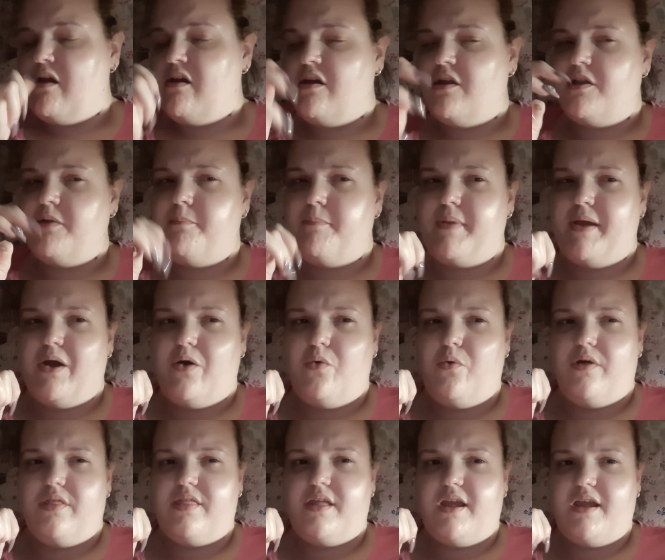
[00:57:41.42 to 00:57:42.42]

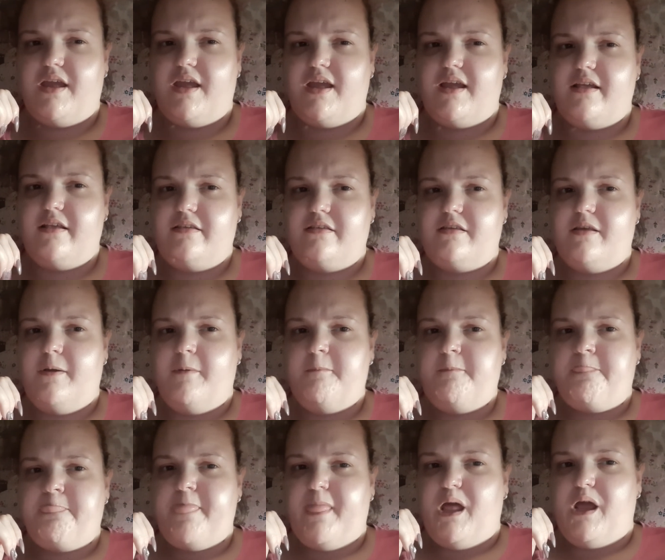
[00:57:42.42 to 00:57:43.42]
Annabelle, I think it is.
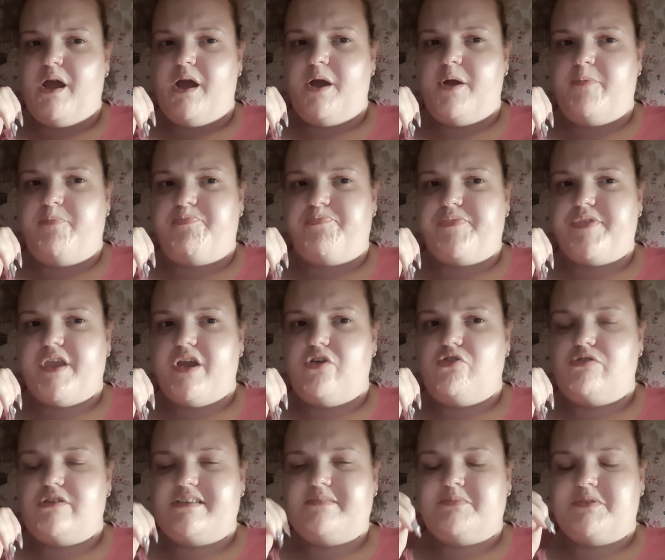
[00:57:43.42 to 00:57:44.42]

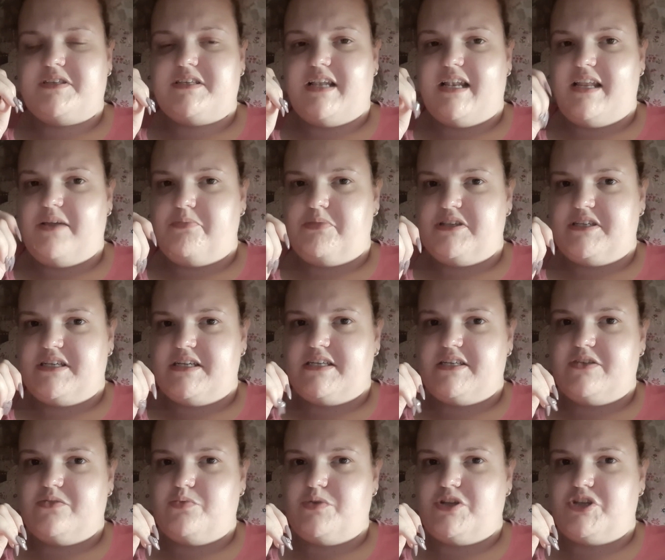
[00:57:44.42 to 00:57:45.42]
Christmas at
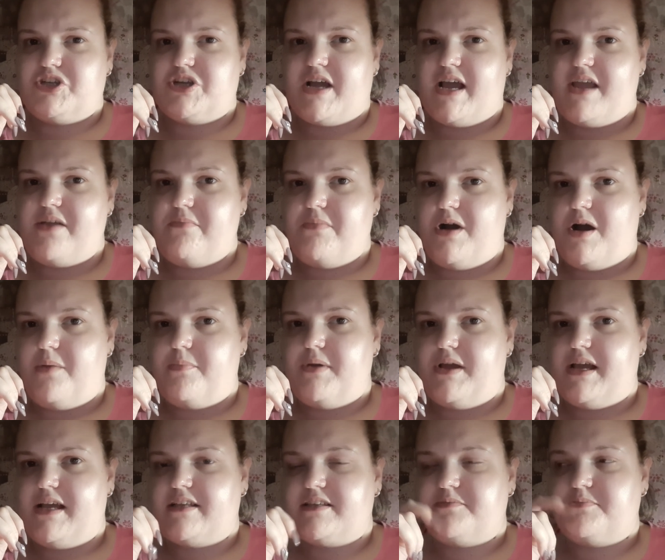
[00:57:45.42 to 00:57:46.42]
Liberties, which came up
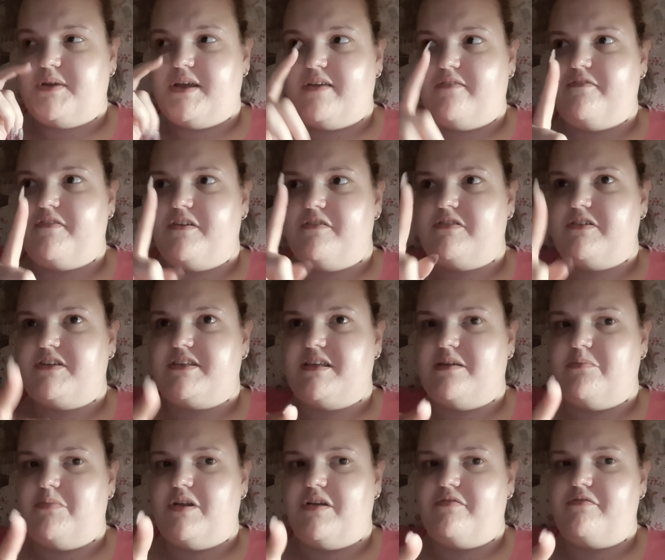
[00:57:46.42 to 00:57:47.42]
as being very
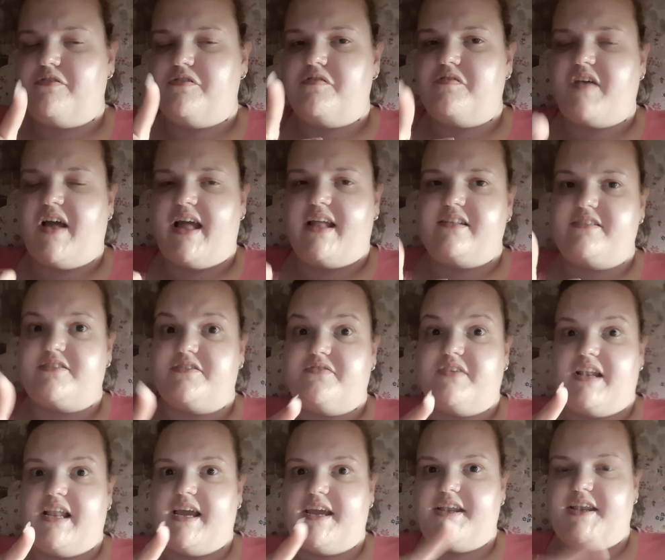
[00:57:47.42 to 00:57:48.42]
similar for fans of
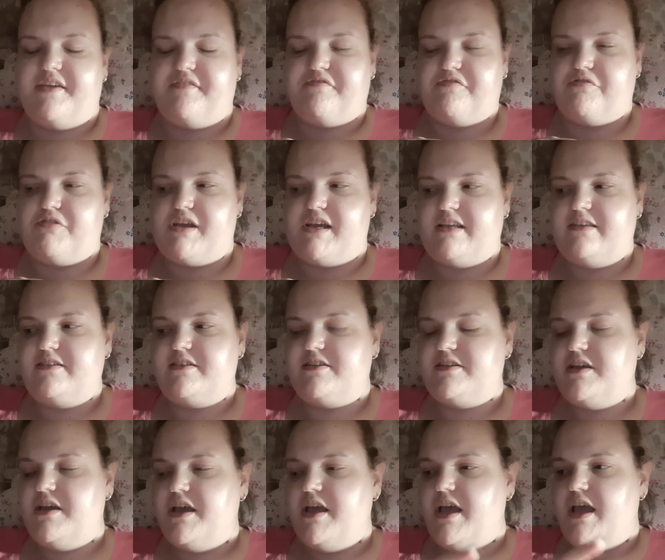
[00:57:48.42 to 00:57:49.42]
Elaine Everest,
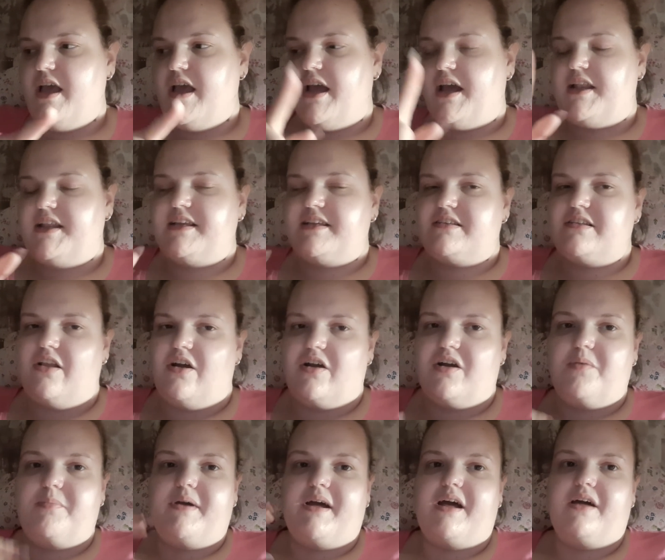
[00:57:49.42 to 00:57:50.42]
and it's like
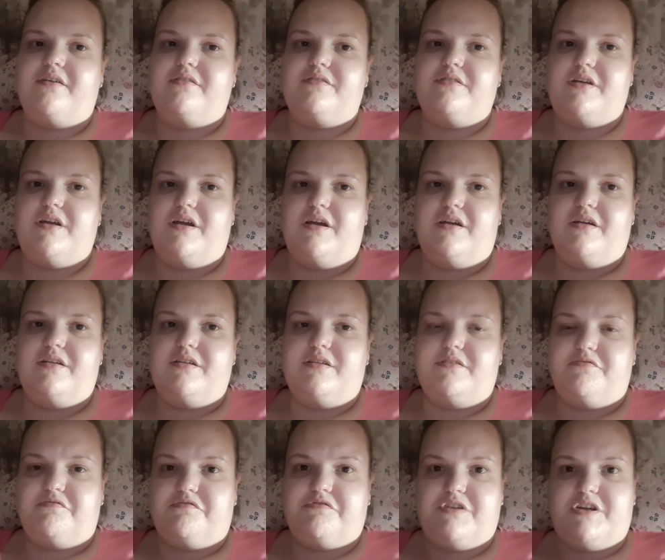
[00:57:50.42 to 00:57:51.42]
about
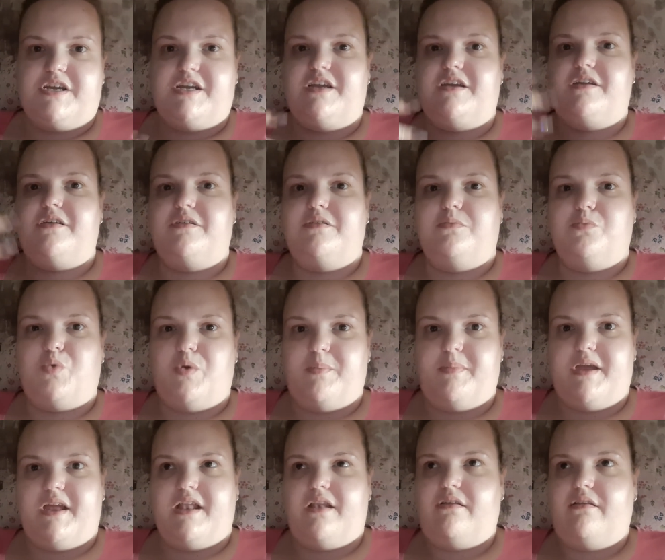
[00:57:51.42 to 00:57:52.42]
3
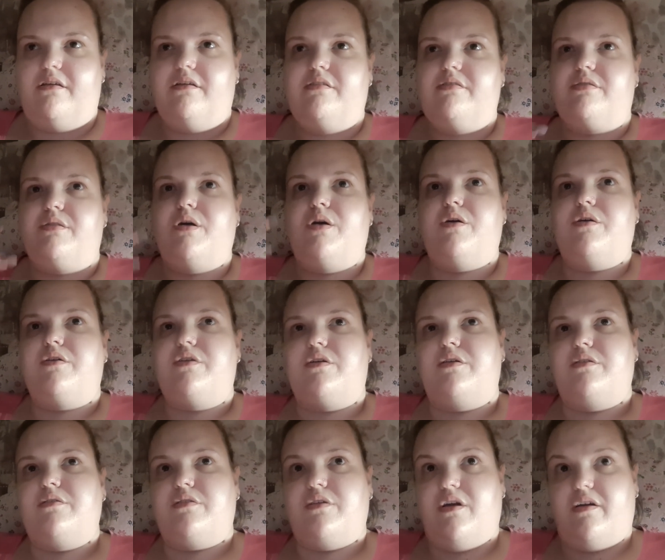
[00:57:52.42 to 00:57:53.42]
women that
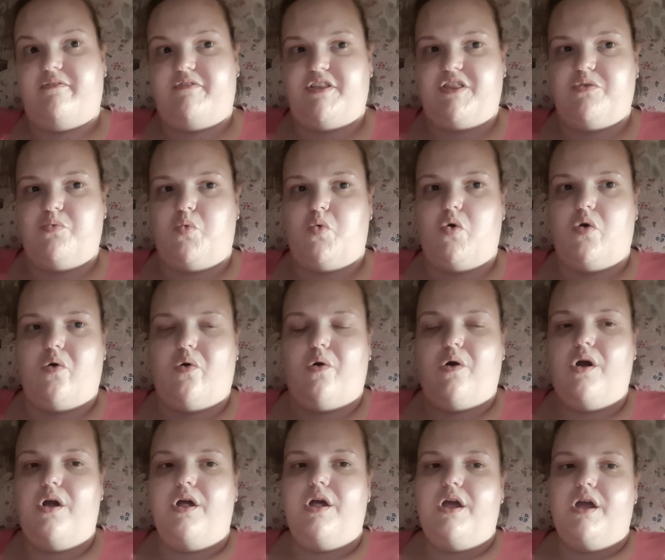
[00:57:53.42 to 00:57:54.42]
are in the war,
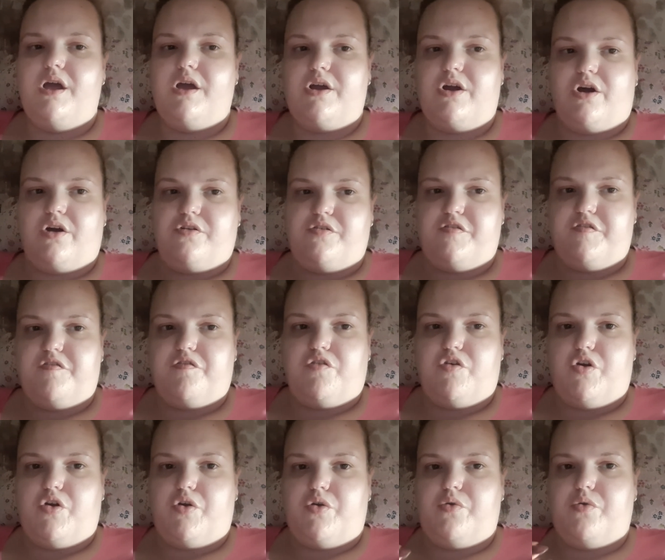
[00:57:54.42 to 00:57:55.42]
go
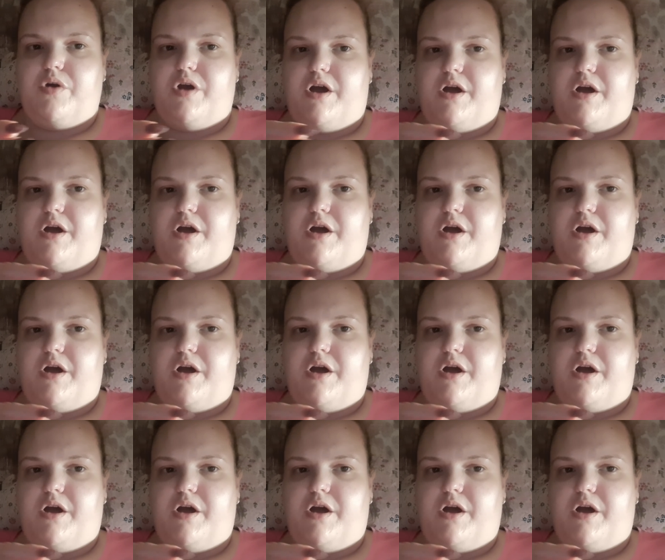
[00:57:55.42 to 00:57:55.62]
through